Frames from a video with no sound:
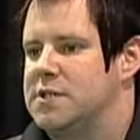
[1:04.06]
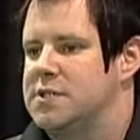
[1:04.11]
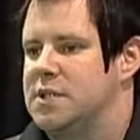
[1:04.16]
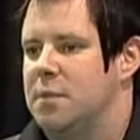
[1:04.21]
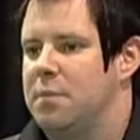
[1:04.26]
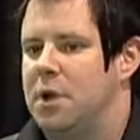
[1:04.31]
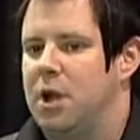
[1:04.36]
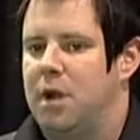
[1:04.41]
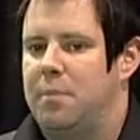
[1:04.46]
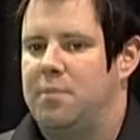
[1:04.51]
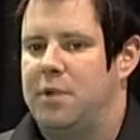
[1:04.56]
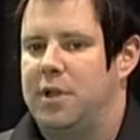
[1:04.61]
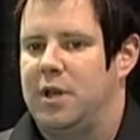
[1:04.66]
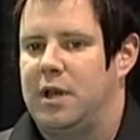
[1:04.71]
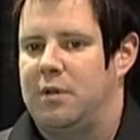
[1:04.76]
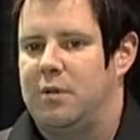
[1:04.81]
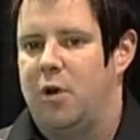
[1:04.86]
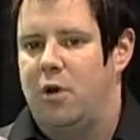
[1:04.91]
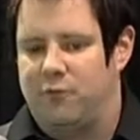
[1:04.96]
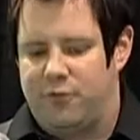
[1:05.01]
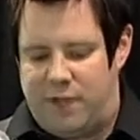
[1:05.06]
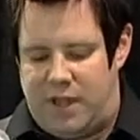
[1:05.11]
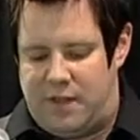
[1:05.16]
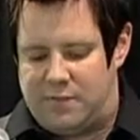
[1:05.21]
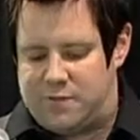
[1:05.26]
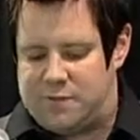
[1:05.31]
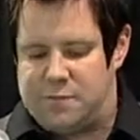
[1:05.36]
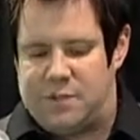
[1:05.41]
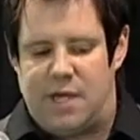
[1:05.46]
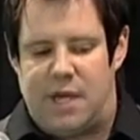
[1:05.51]
sum it up and hopefully have
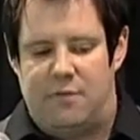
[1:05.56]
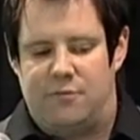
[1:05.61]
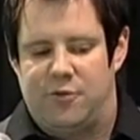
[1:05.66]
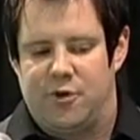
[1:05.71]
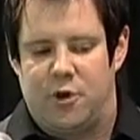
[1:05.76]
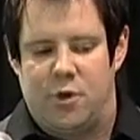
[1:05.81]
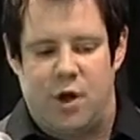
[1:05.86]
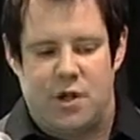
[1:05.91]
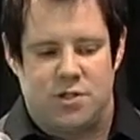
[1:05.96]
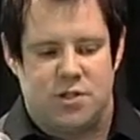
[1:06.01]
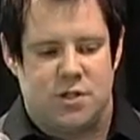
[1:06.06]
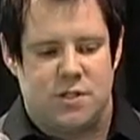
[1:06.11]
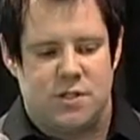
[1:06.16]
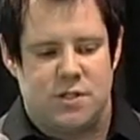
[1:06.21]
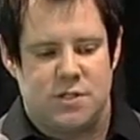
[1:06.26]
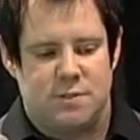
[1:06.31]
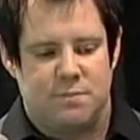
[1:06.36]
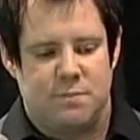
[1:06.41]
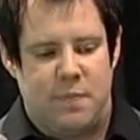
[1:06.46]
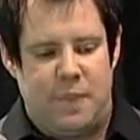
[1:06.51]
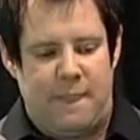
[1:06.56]
some time for questions.